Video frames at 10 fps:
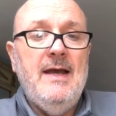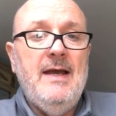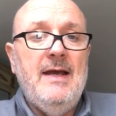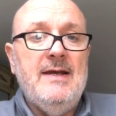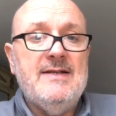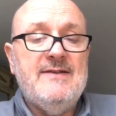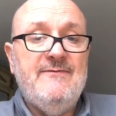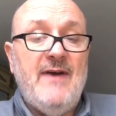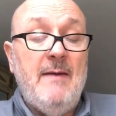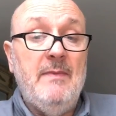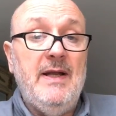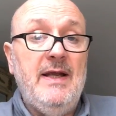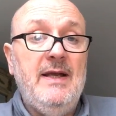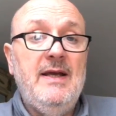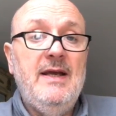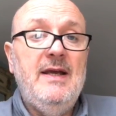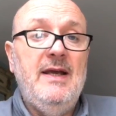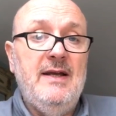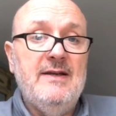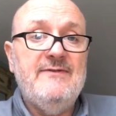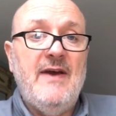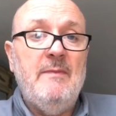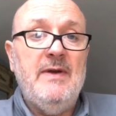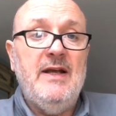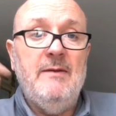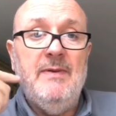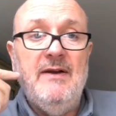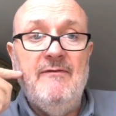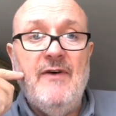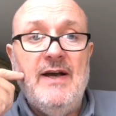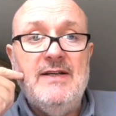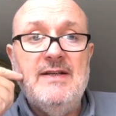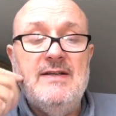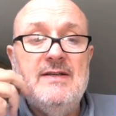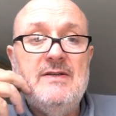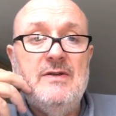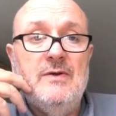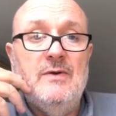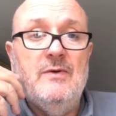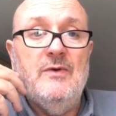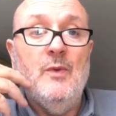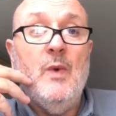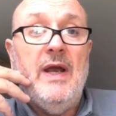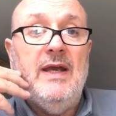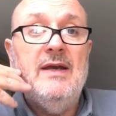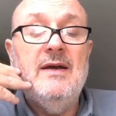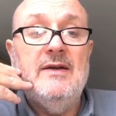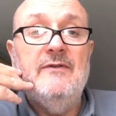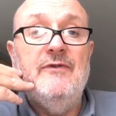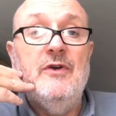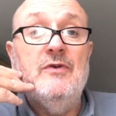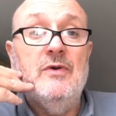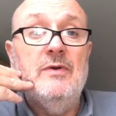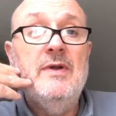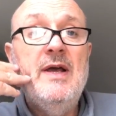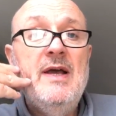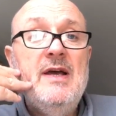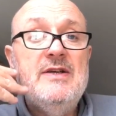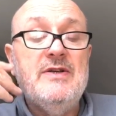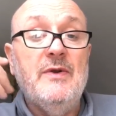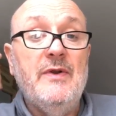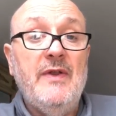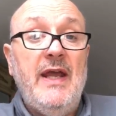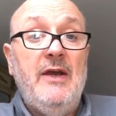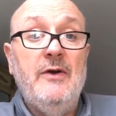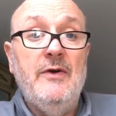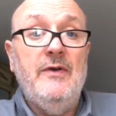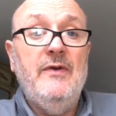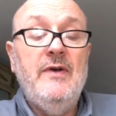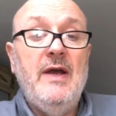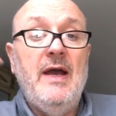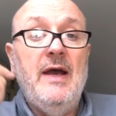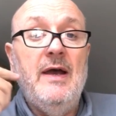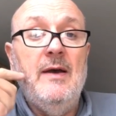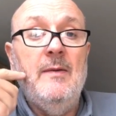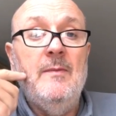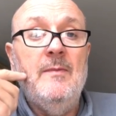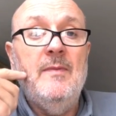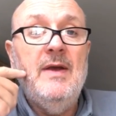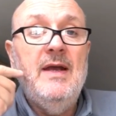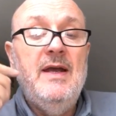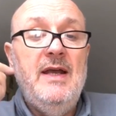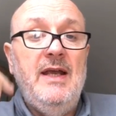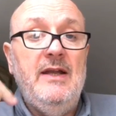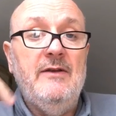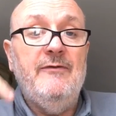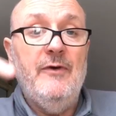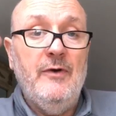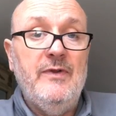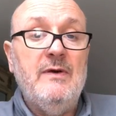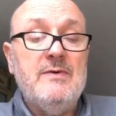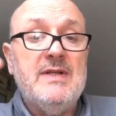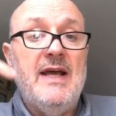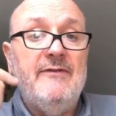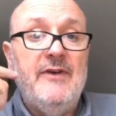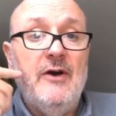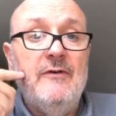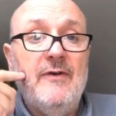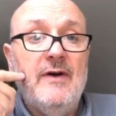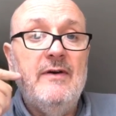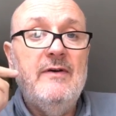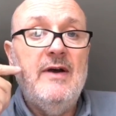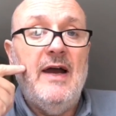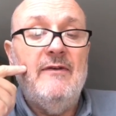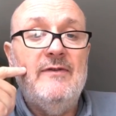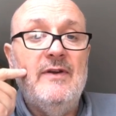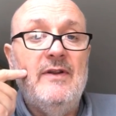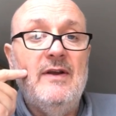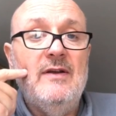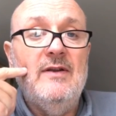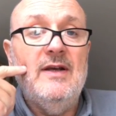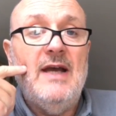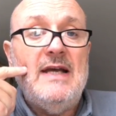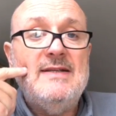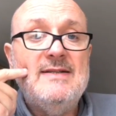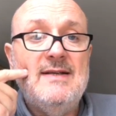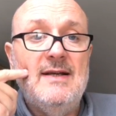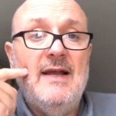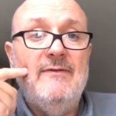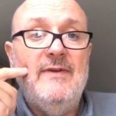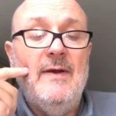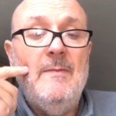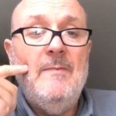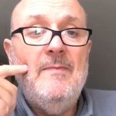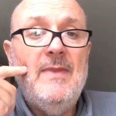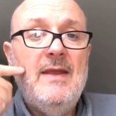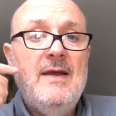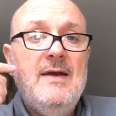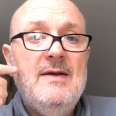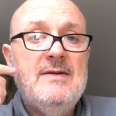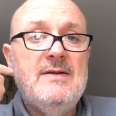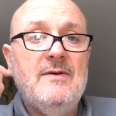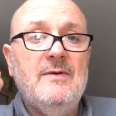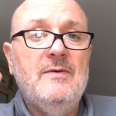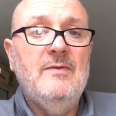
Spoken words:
his family had been invited to the wake at a funeral so that they could eat the food that was left over after the guests had left it. So